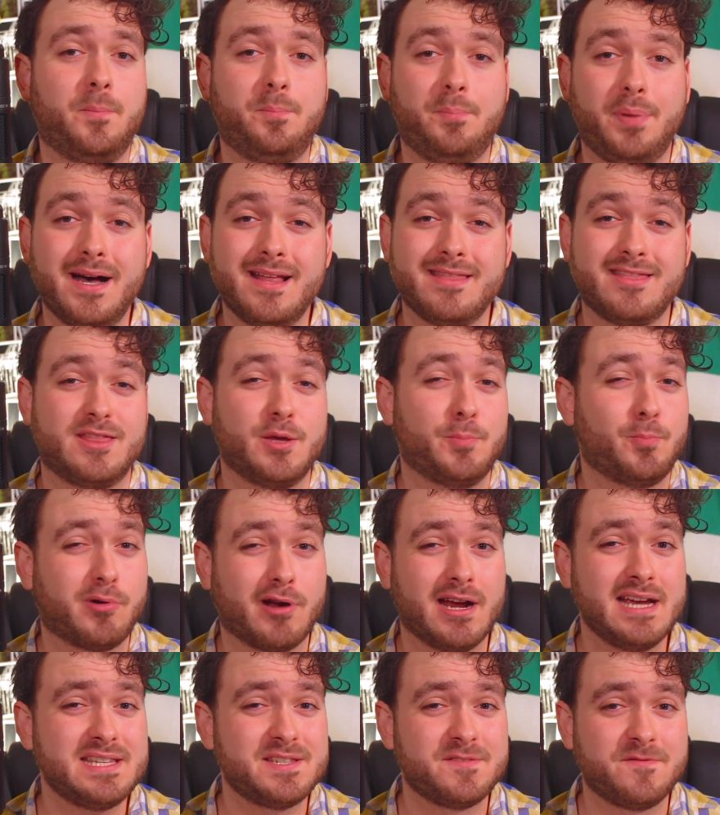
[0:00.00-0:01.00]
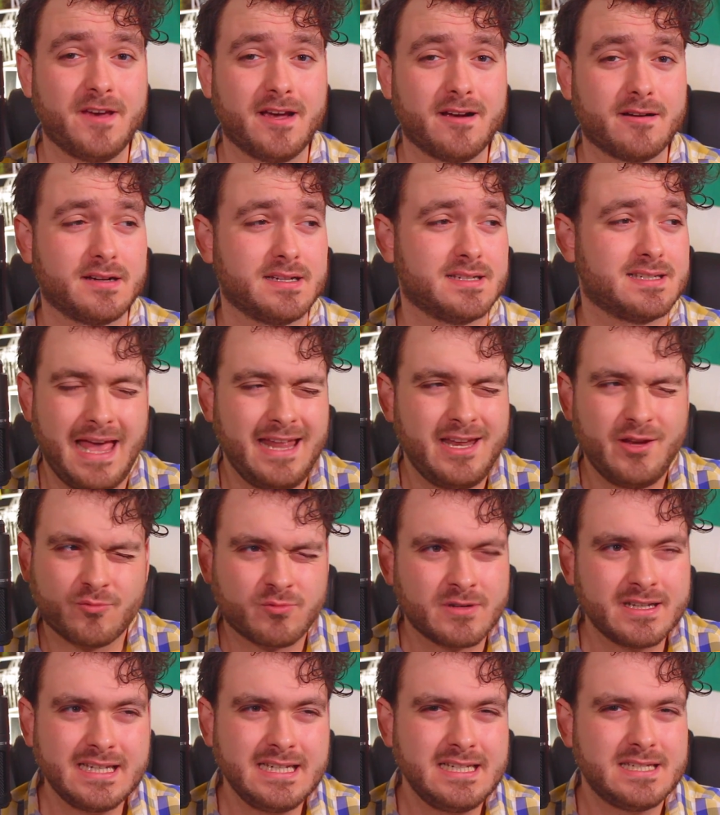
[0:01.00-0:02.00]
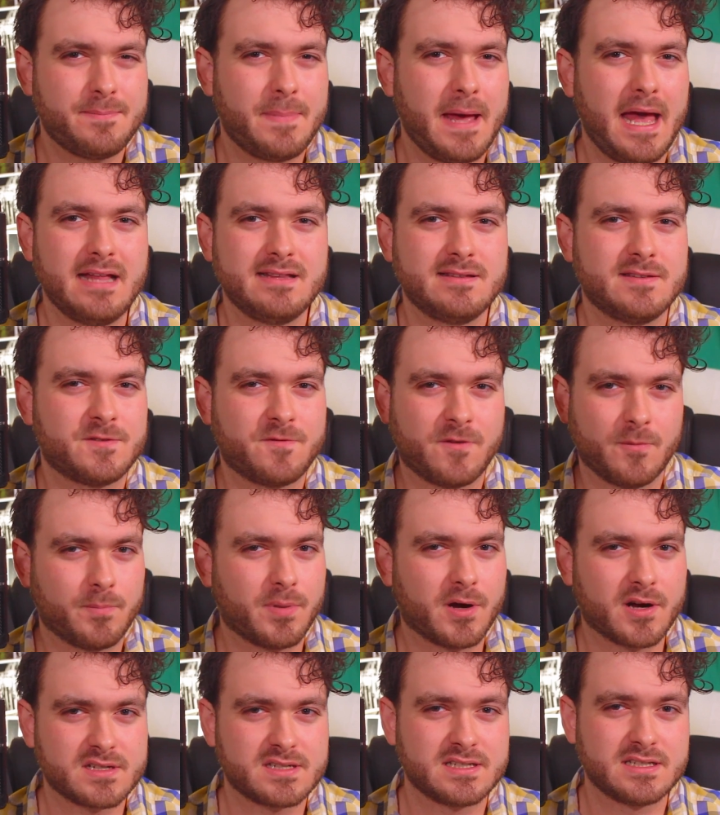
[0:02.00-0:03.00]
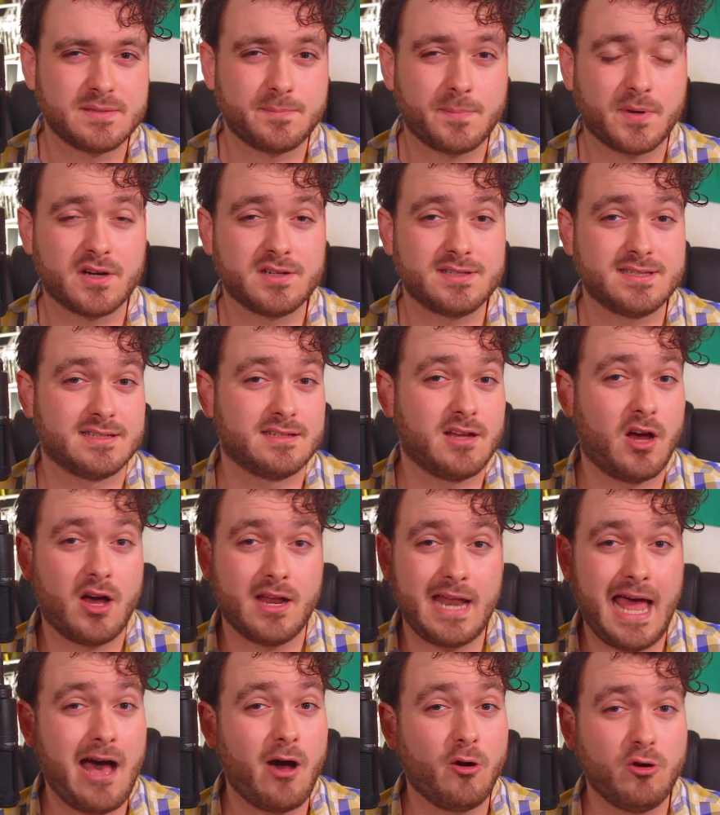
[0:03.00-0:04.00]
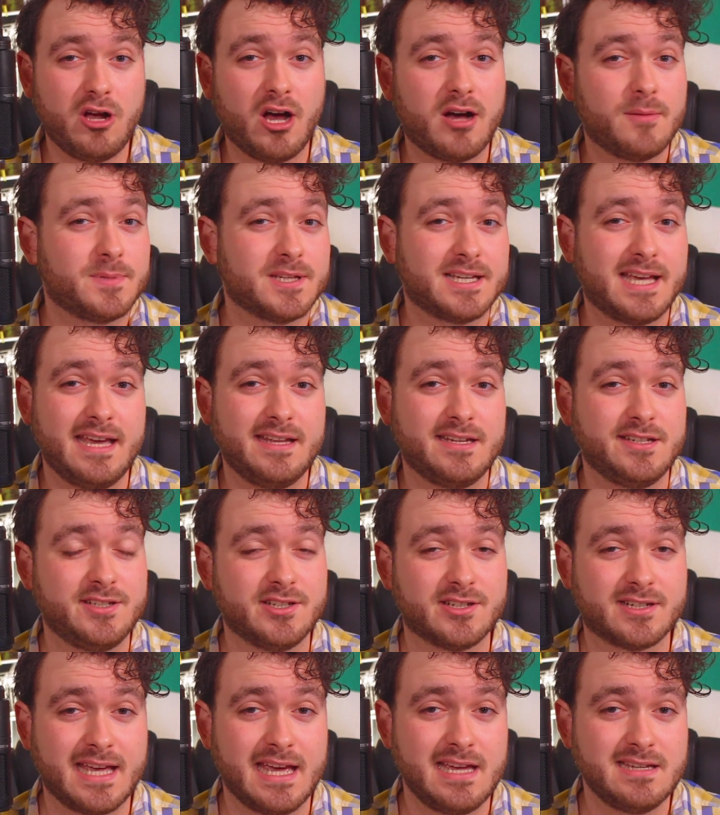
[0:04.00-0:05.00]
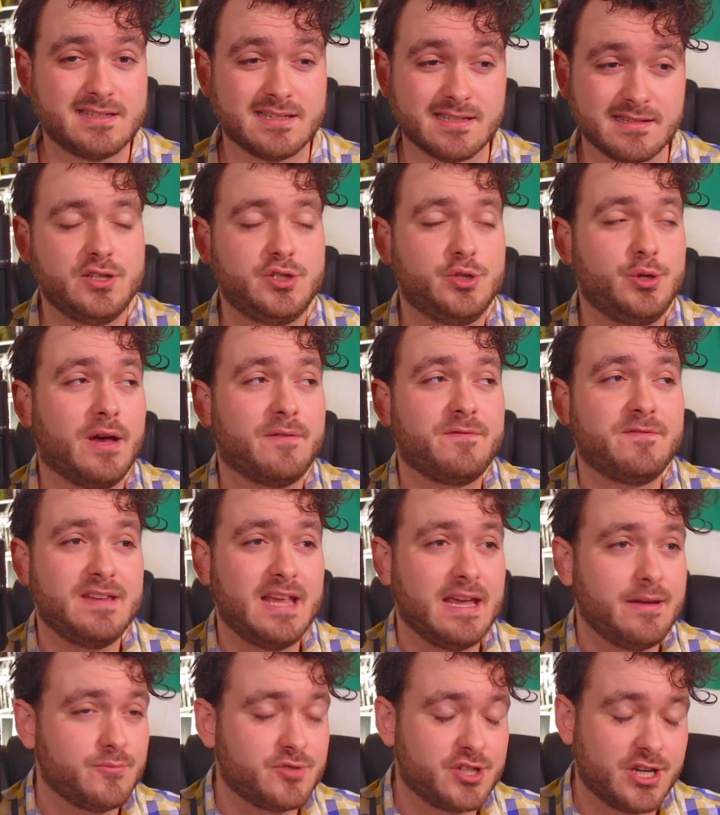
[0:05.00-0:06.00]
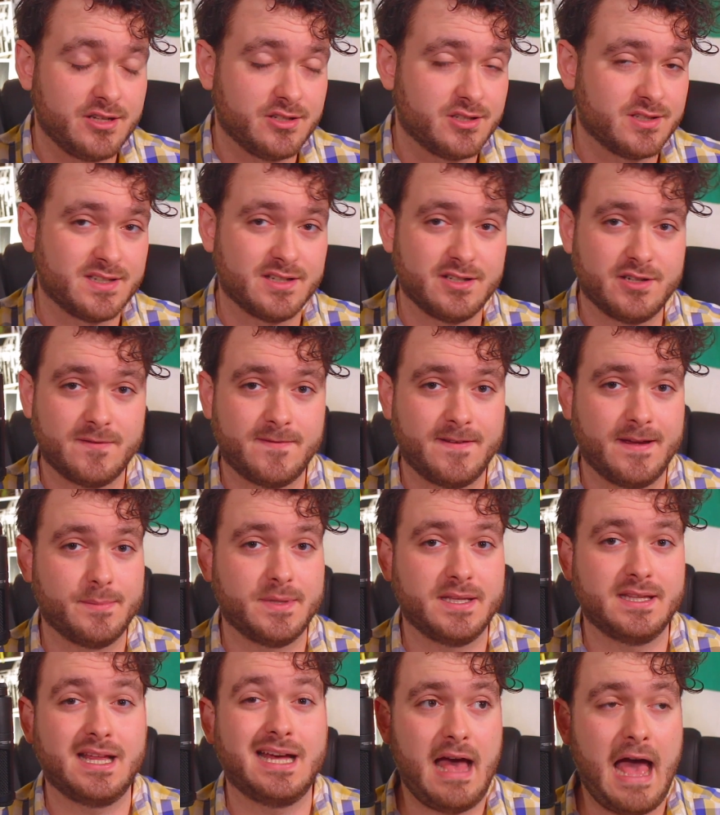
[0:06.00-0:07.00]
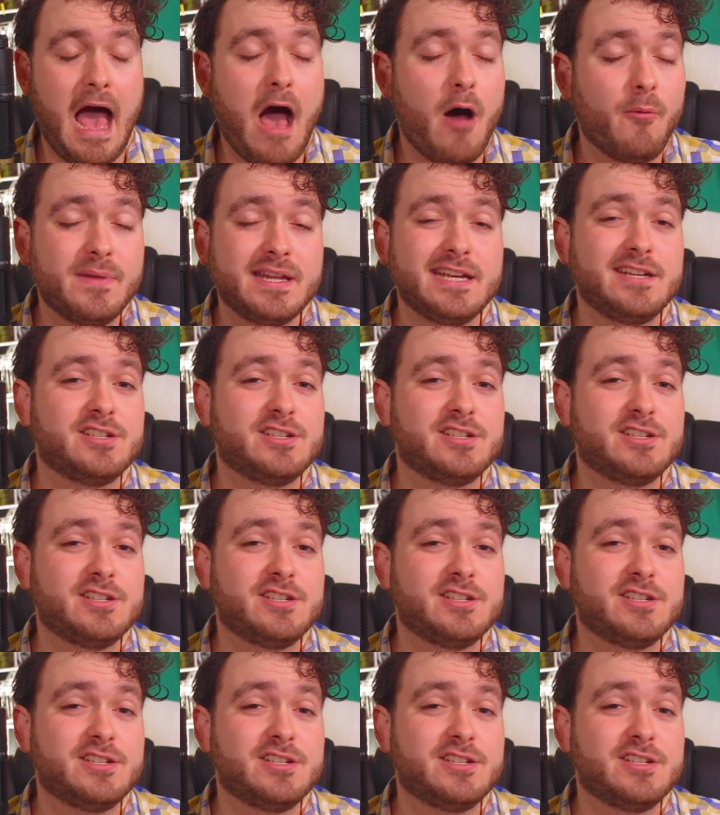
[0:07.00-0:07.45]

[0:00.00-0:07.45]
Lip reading: but the price varies, and it really depends from person to person on how complicated your case is. Do you have name changes in your family line? How many